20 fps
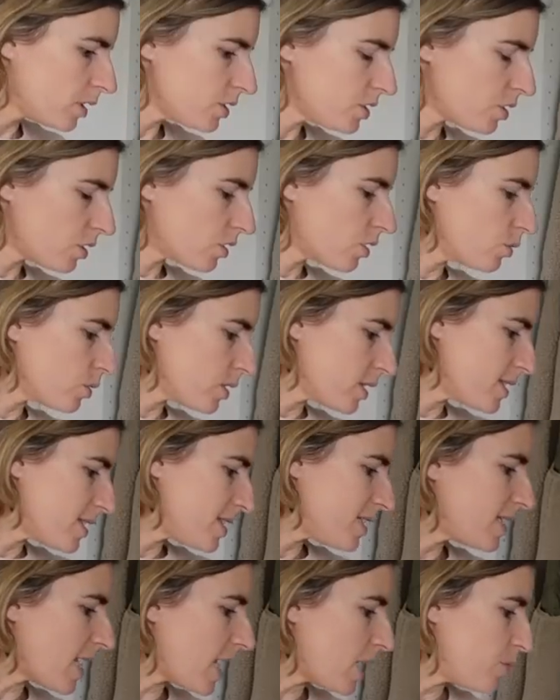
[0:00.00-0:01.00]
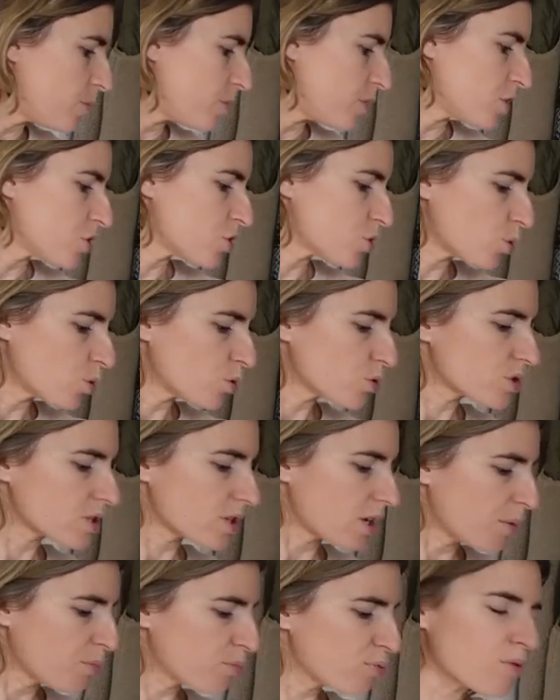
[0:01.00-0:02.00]
I call this the denim and the shorts.
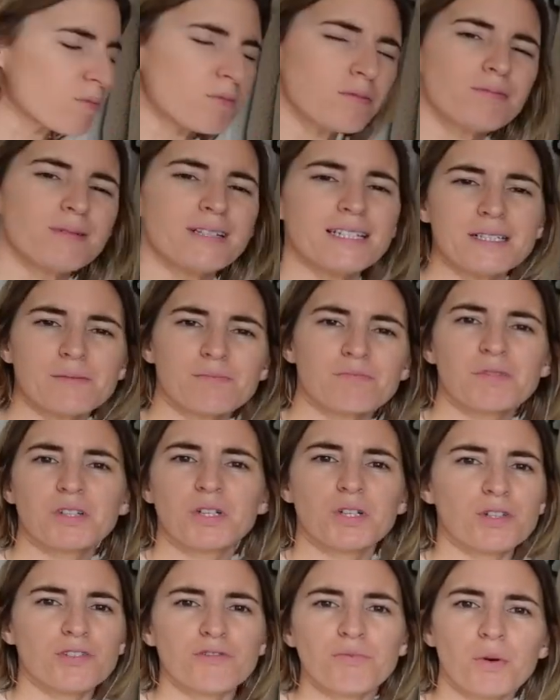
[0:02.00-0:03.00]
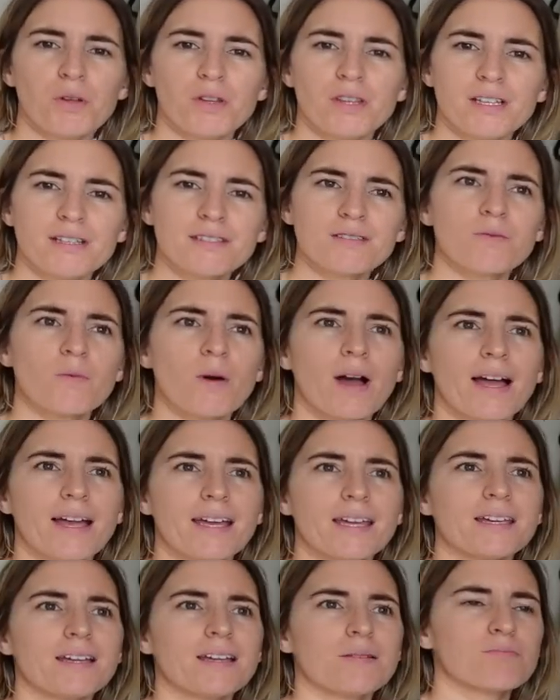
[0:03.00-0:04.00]
I probably could have put these
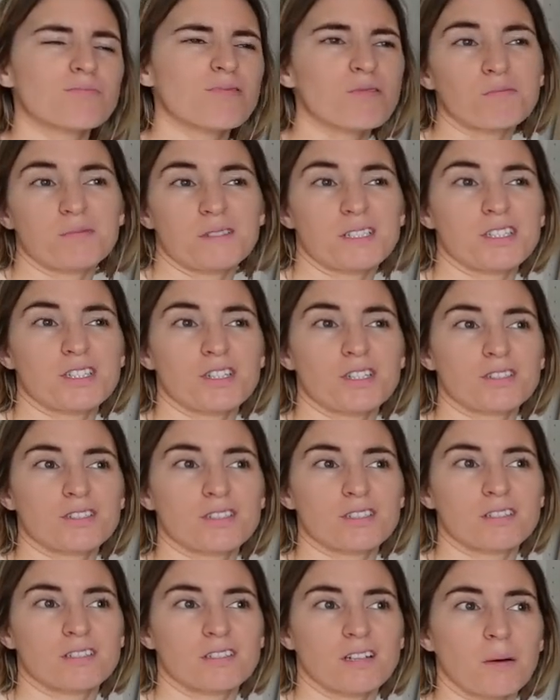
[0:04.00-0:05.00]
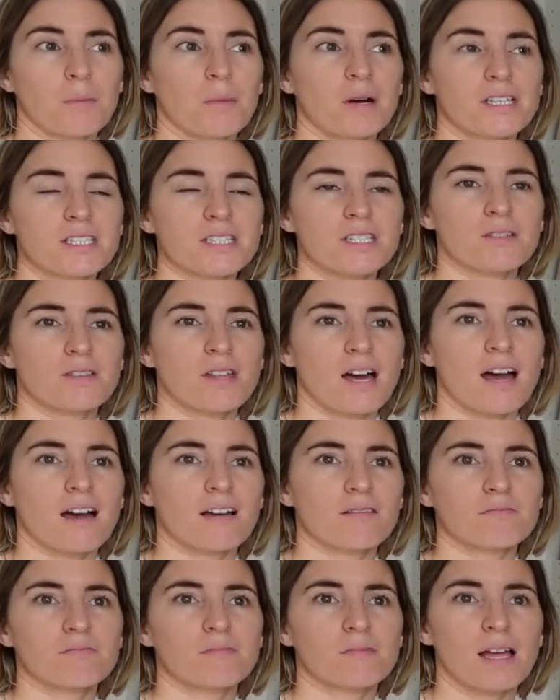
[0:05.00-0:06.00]
away and probably should. I might do
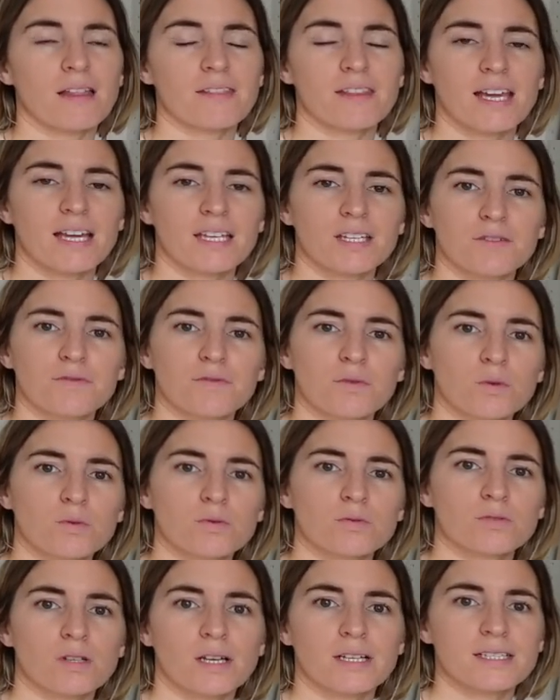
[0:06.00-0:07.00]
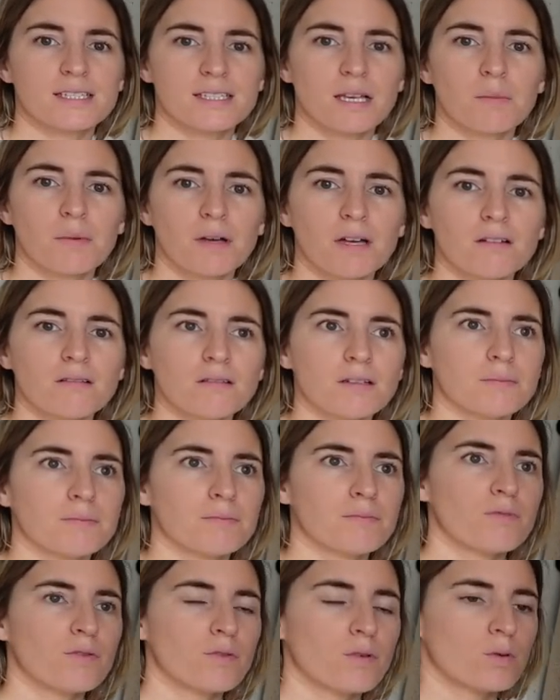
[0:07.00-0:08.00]
that at the end of like summer
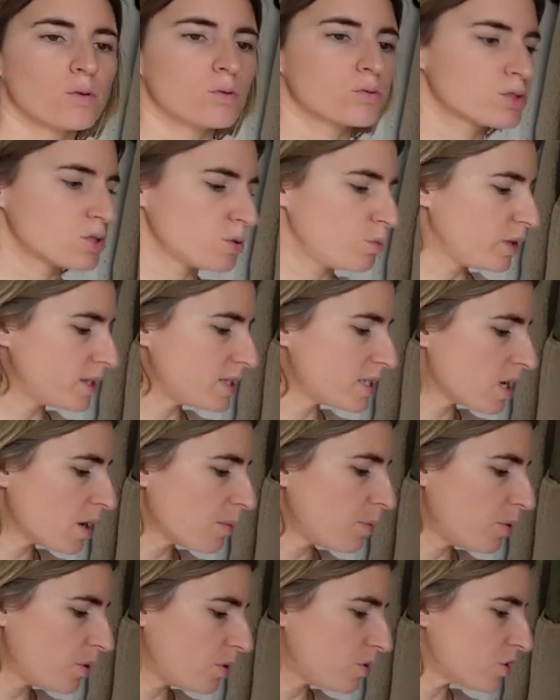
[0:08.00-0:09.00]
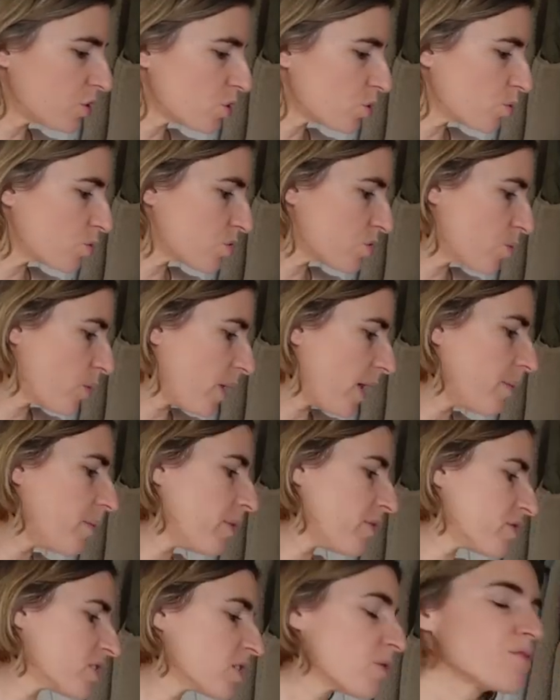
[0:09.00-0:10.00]
and for autumn winter, put the shorts away,
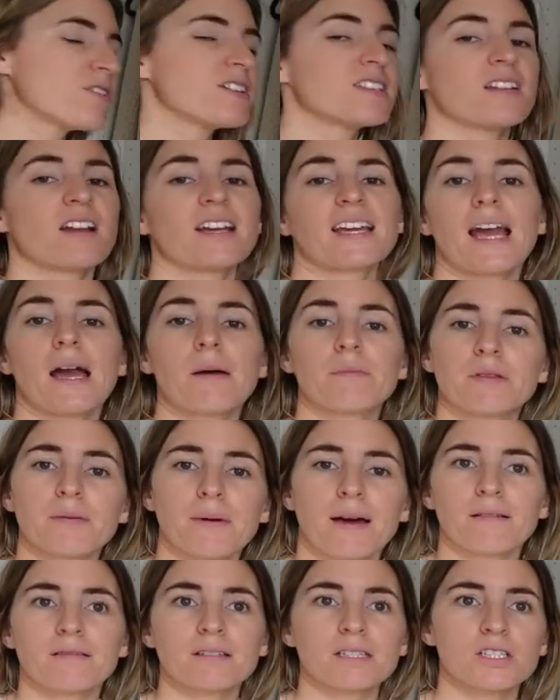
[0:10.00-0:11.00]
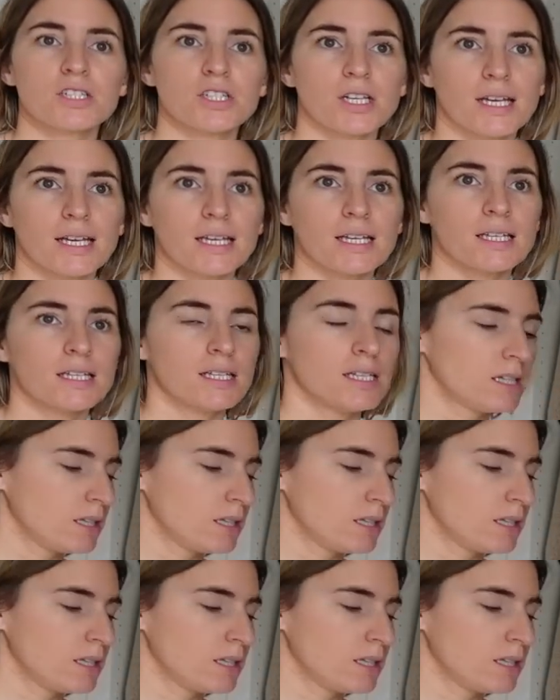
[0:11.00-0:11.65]
but for some reason I kept them out this year.